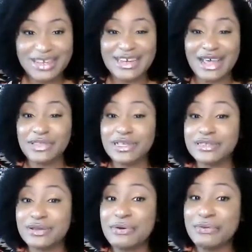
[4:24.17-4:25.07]
Now, this
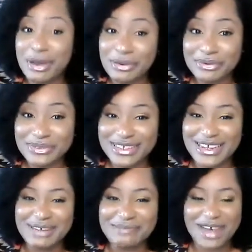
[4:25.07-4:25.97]
quote
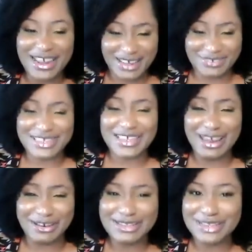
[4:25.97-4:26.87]
might have
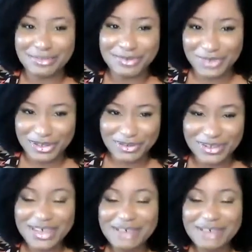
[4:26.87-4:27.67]
scared some of you,